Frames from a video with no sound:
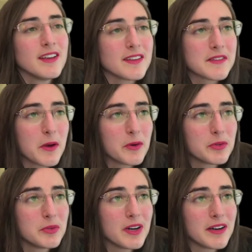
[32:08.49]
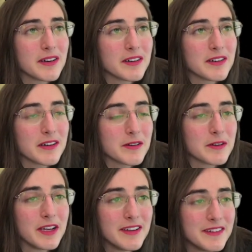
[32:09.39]
So
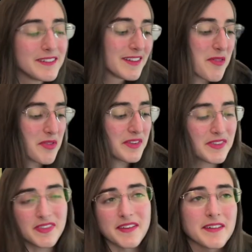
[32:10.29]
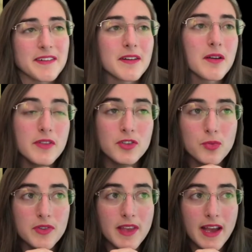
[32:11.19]
this
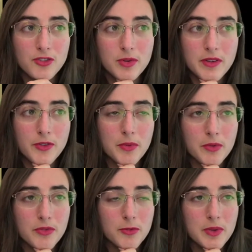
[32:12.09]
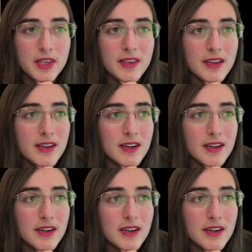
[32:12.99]
was actually supposed to be.